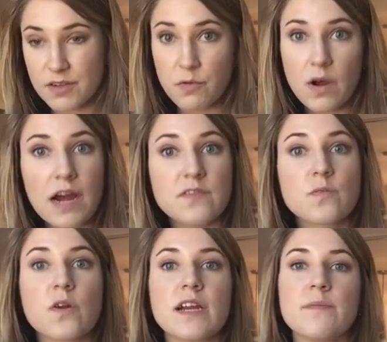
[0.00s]
you won't have to
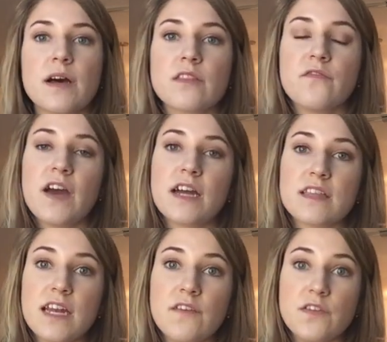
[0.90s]
worry about the fact
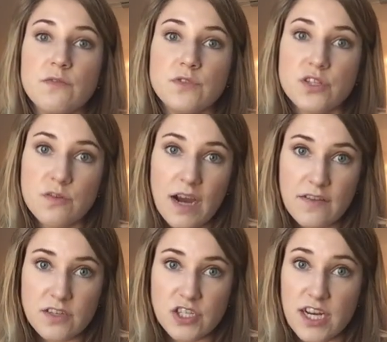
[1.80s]
that if you do
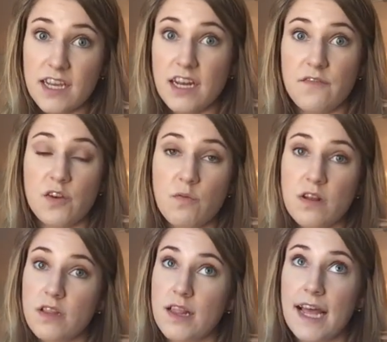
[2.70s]
have to check it, if you're one
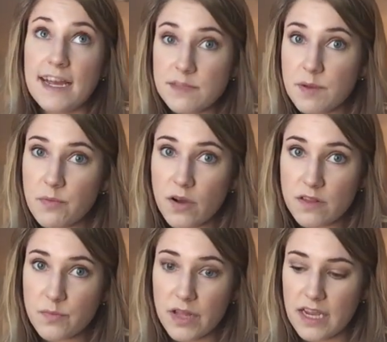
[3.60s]
of the last people on
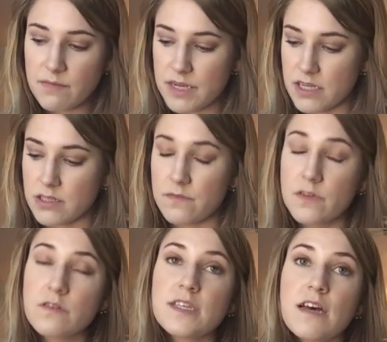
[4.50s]
the plane because you
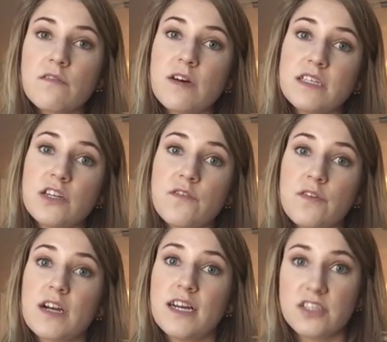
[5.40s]
flew Southwest and you
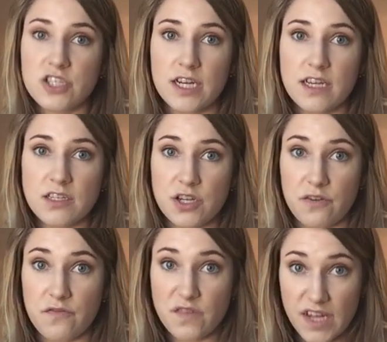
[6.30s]
forgot to check into
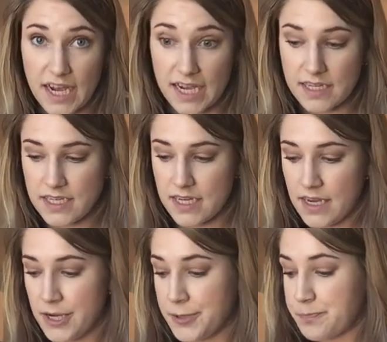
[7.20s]
your flight,
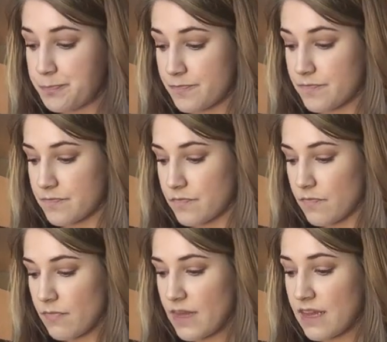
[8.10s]

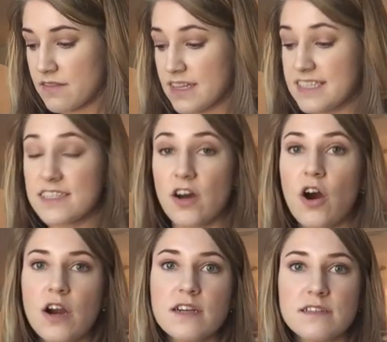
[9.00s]
this is a
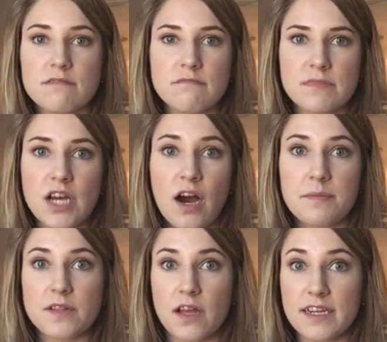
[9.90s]

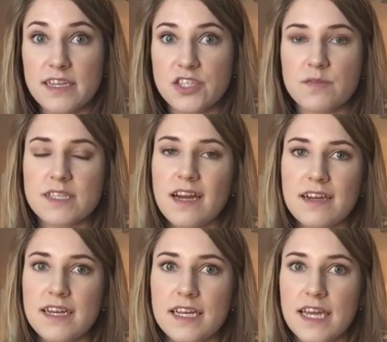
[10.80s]
hard-topped luggage, so it's not
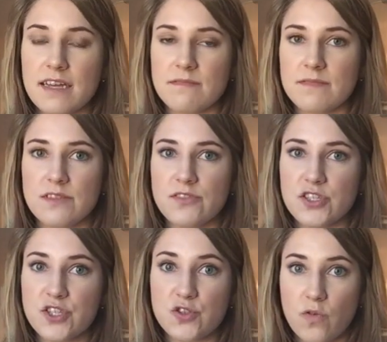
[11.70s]
gonna get
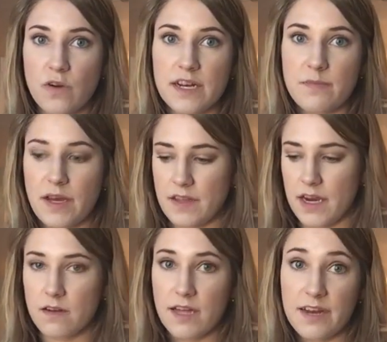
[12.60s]
destroyed by the
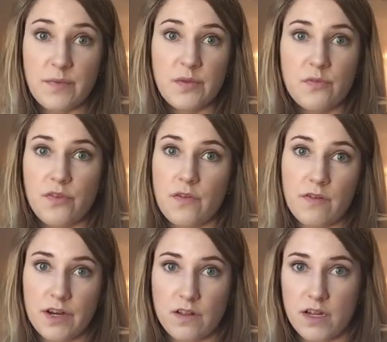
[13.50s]
airline people
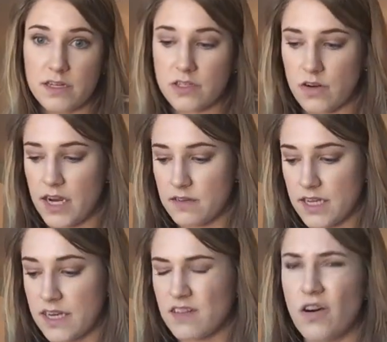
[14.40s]
throwing your luggage around.
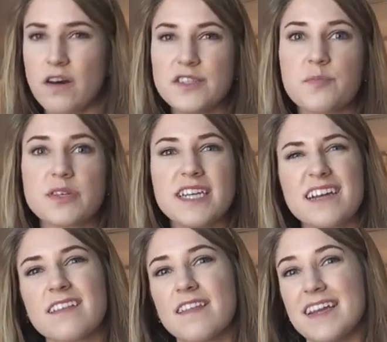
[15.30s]
And it'll also
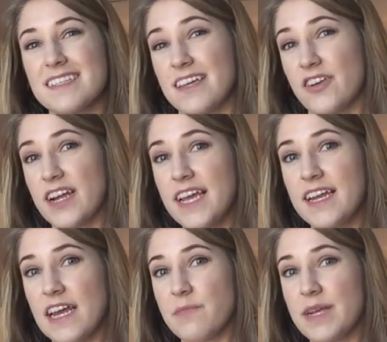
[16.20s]
protect the things that are
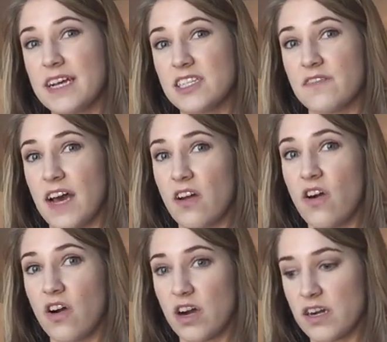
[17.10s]
in it because of that
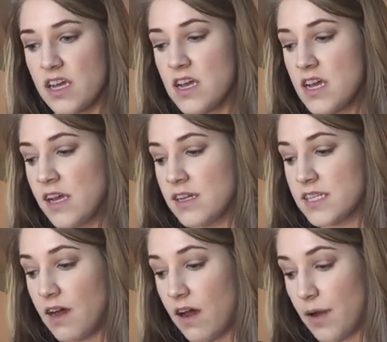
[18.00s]
hard
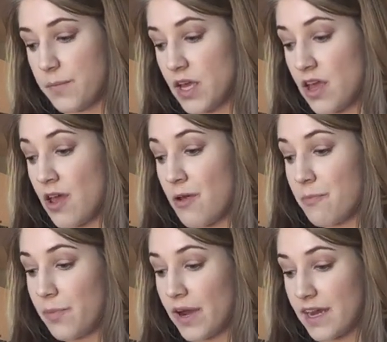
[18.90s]
top.
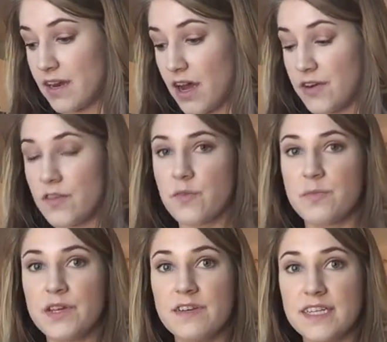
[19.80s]
But another
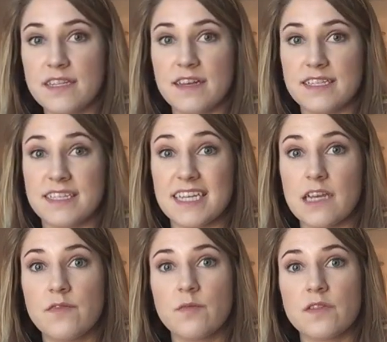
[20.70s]
beauty to this is
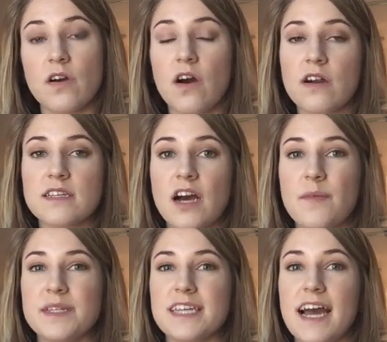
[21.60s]
even with the hard
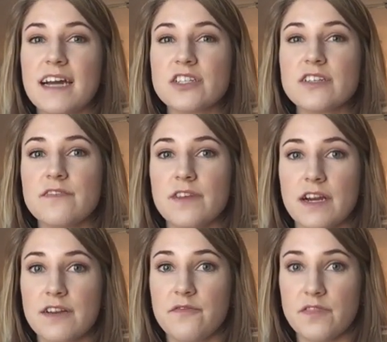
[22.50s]
top, it's actually
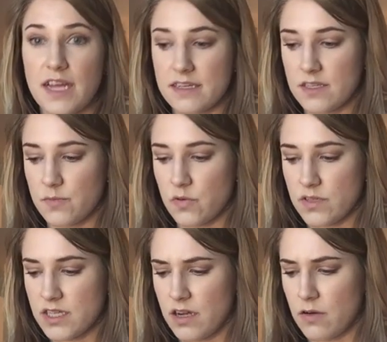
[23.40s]
very flexible.
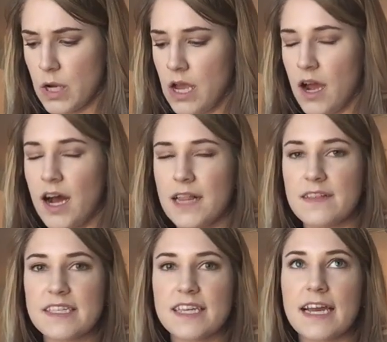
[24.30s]
So on
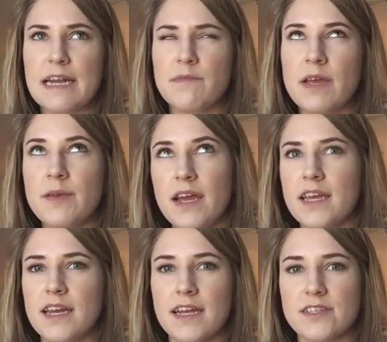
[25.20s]
the site, and maybe I
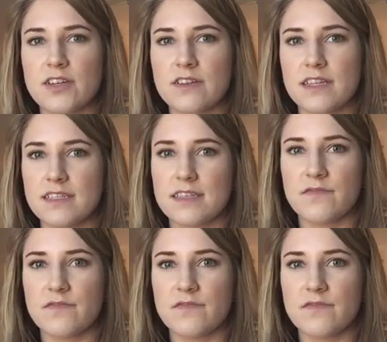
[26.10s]
can insert this